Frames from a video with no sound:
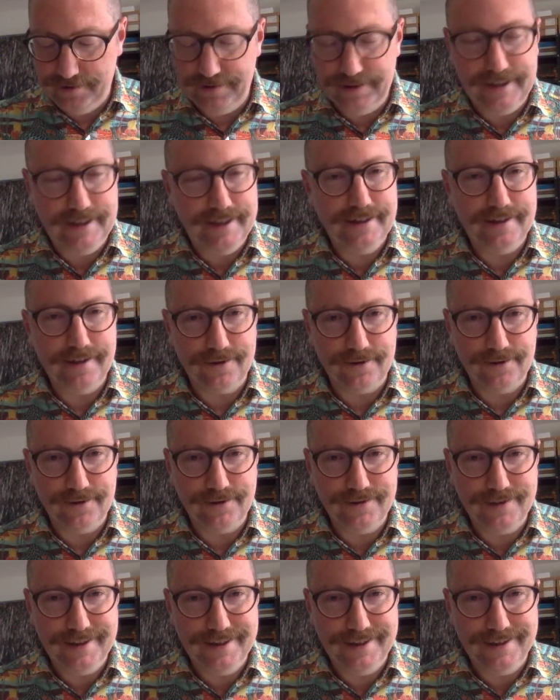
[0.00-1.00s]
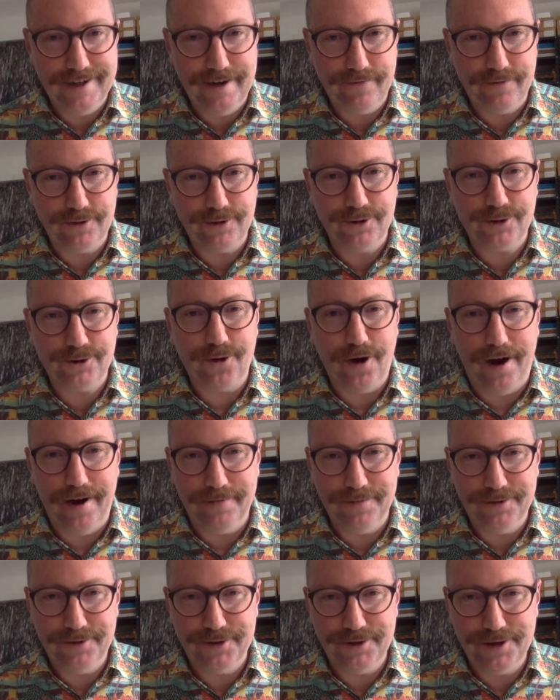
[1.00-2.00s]
He never
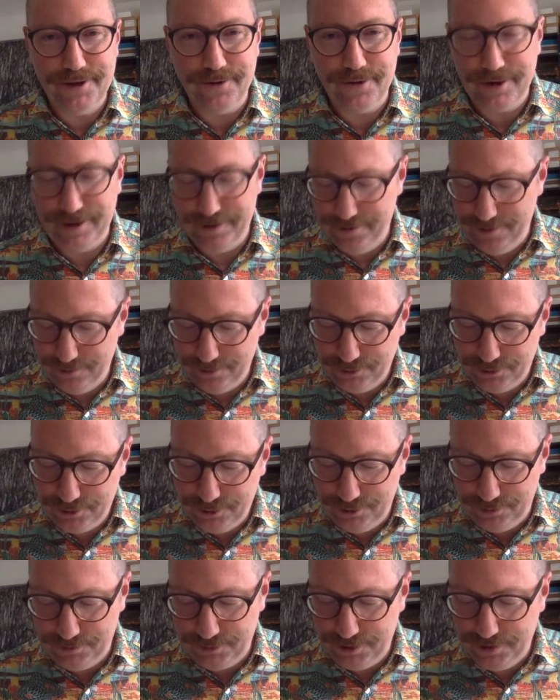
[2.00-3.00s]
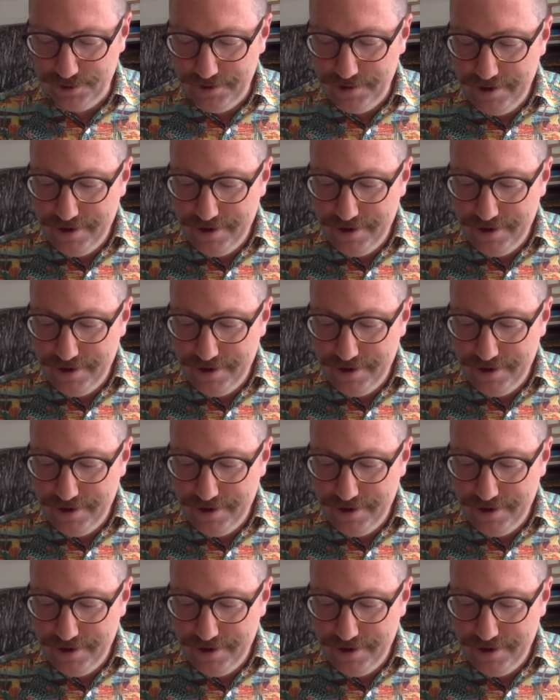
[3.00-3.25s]
described his theory in those terms.